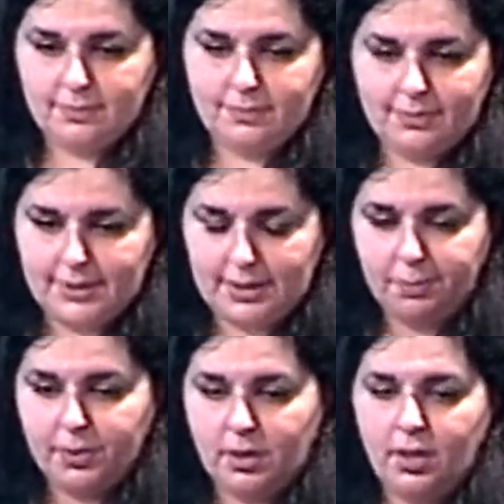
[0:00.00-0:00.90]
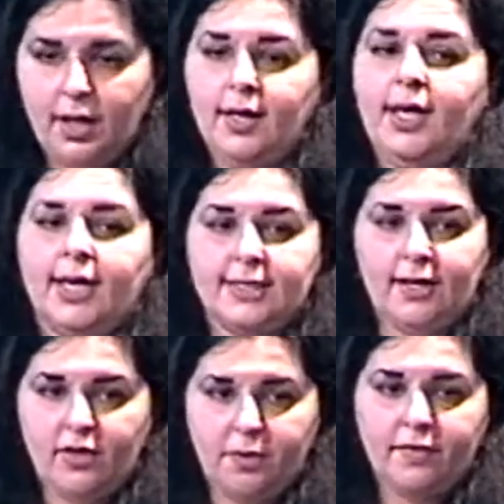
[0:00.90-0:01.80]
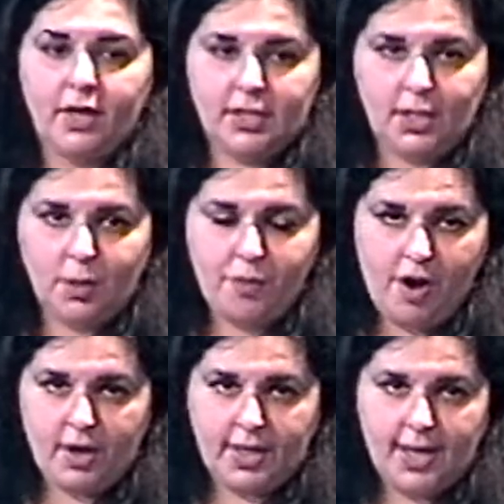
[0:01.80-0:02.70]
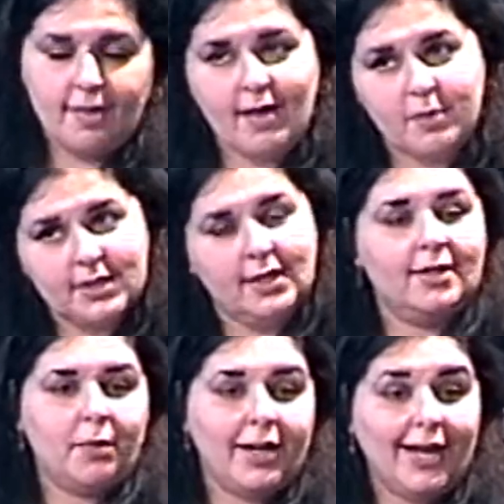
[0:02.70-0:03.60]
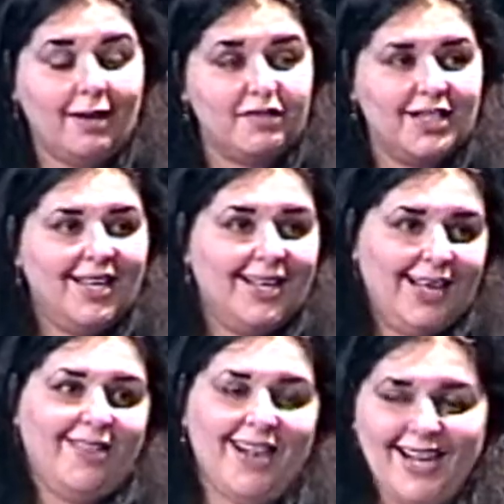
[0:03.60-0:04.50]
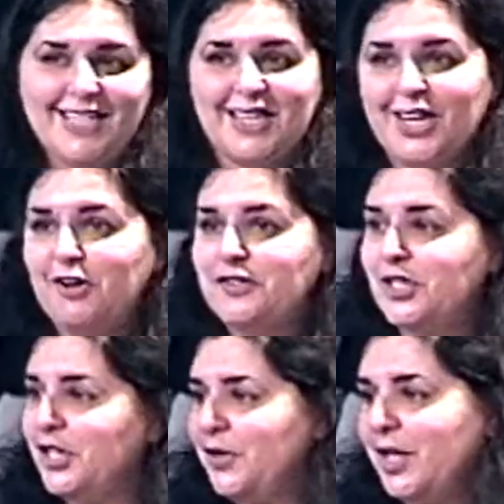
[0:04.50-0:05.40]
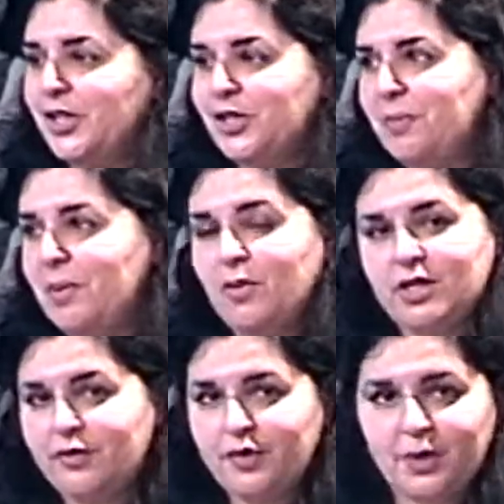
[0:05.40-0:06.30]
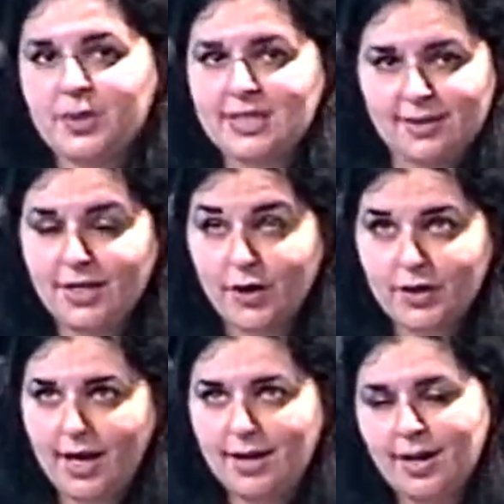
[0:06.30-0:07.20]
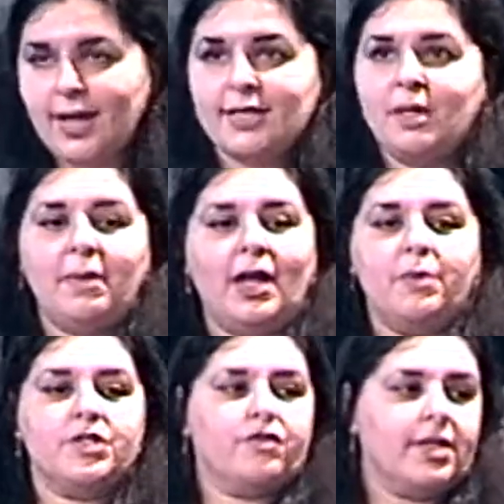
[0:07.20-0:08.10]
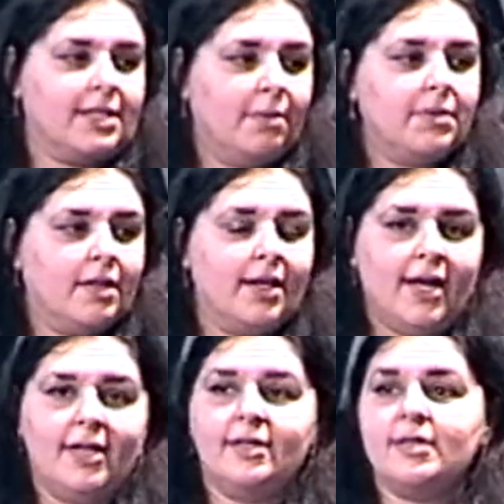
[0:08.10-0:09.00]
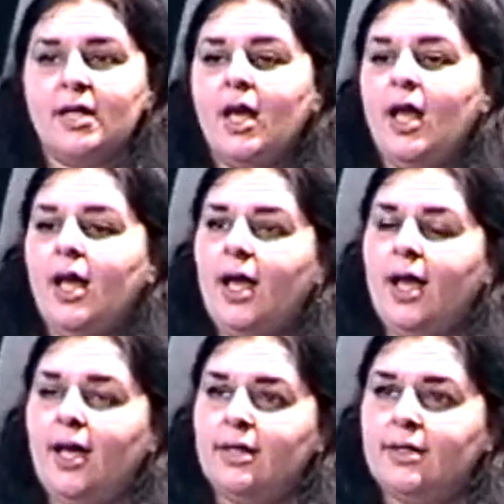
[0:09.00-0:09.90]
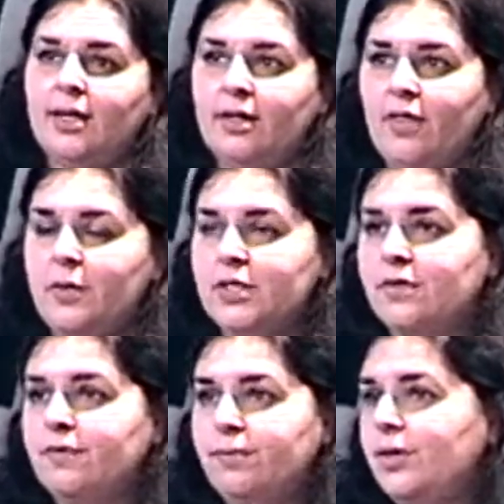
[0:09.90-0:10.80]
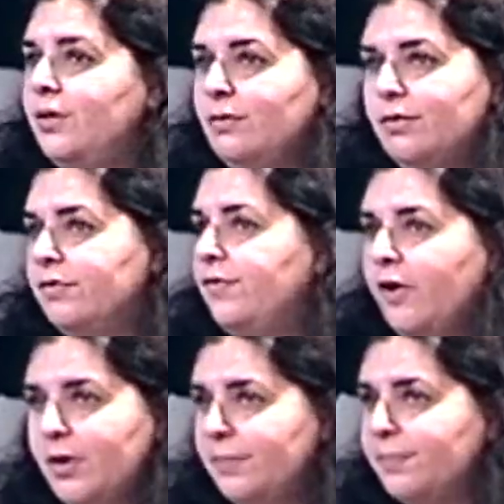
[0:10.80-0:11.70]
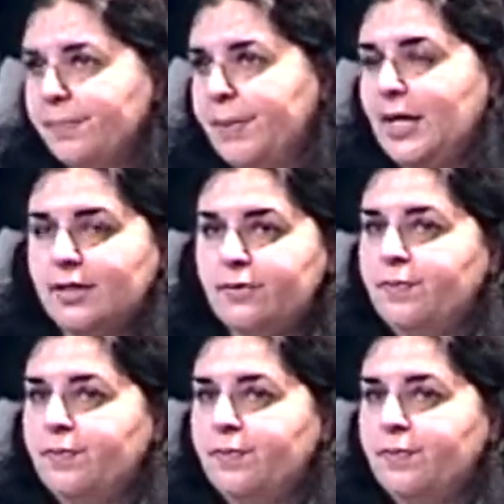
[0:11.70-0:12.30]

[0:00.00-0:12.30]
simple. And I said the Pravadigar prayer again, and that was it, and then we left. And then later that afternoon, it couldn't have been more different. It was, you know, day and night. I mean, I was dressed up to the nines, and there was a very big